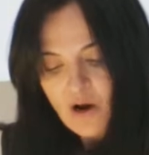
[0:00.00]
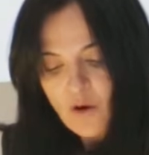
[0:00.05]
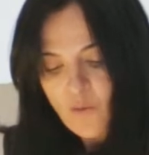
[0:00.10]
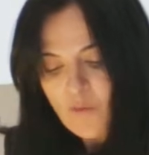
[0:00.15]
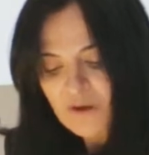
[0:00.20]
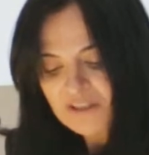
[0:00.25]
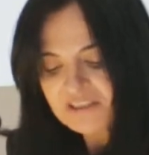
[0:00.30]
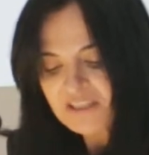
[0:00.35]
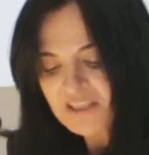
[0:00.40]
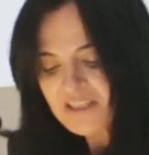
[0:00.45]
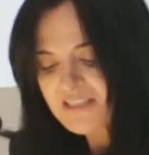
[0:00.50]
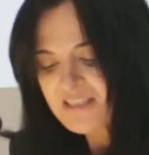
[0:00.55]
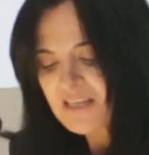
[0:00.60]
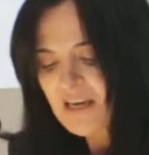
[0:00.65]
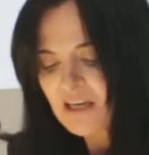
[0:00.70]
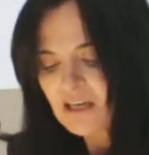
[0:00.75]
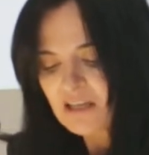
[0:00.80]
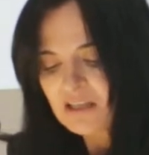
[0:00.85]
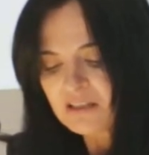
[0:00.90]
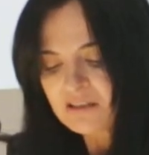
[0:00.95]
what they
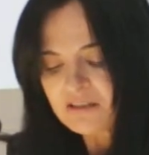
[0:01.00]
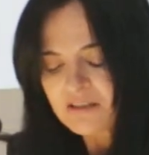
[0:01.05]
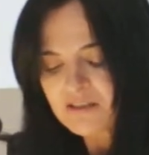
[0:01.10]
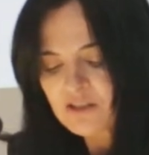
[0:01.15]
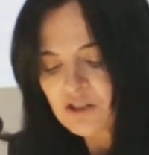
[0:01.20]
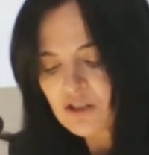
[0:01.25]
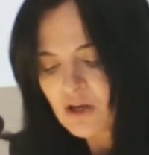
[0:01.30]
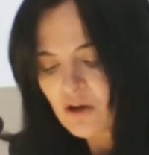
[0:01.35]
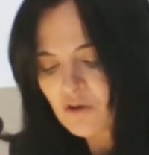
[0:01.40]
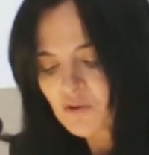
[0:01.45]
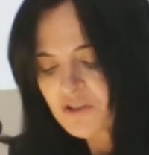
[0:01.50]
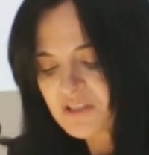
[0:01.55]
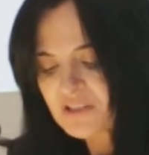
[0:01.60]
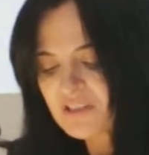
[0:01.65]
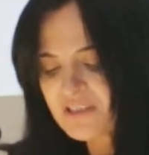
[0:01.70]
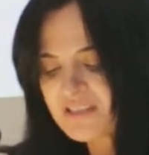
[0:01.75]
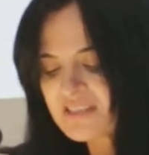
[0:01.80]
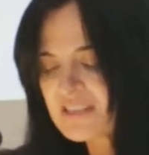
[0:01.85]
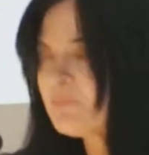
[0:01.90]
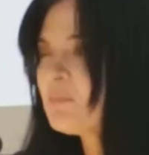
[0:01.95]
say shows
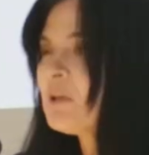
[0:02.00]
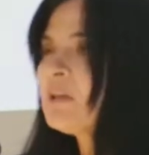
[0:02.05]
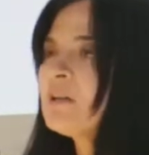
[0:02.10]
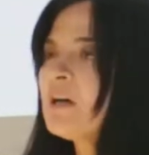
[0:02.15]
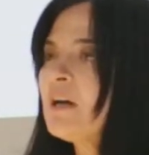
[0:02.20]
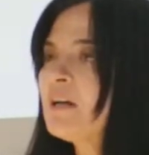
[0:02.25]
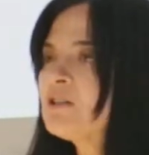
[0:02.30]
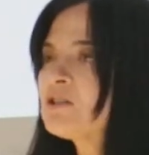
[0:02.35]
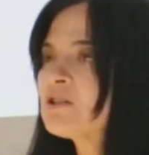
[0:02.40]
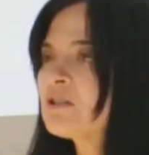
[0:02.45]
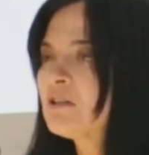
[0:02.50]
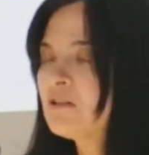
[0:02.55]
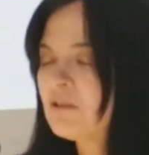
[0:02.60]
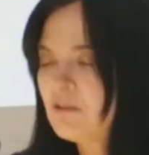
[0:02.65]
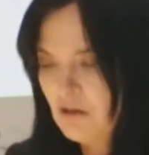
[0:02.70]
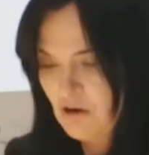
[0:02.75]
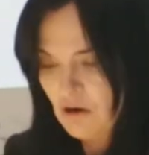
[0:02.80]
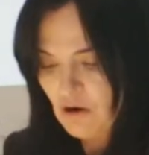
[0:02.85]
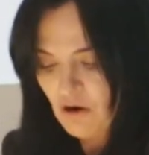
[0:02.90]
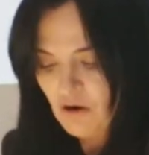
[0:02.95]
the
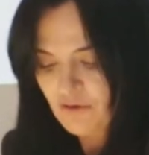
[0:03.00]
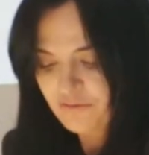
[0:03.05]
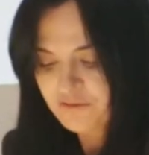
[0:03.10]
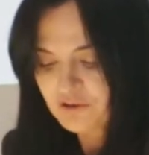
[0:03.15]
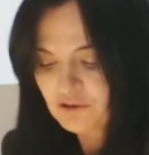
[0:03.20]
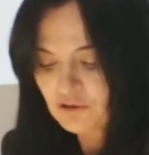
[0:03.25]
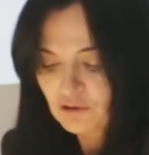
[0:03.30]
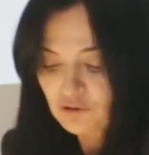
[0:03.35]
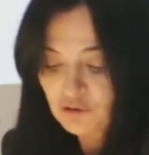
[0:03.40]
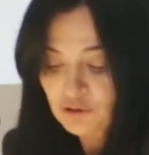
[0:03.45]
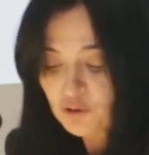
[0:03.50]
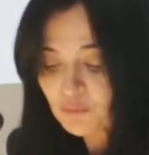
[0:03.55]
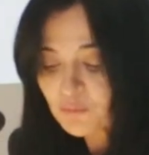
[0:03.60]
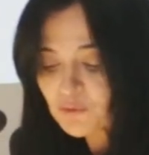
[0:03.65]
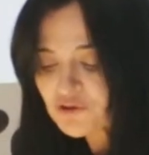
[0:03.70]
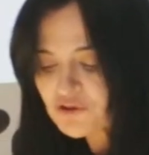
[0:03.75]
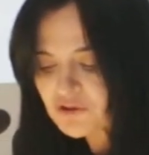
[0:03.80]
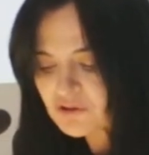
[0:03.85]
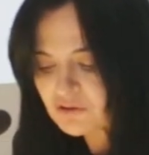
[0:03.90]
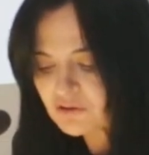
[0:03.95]
assimilation of the new
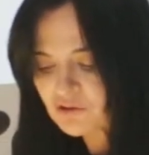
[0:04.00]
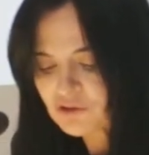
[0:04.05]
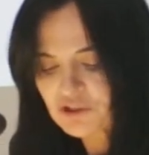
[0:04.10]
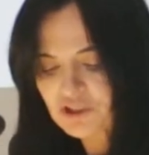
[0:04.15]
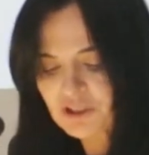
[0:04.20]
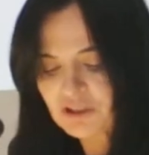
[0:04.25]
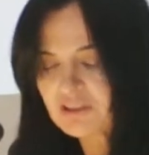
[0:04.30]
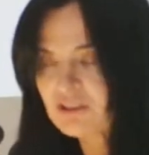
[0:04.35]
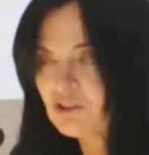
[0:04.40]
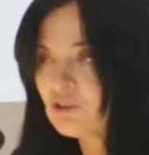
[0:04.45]
museology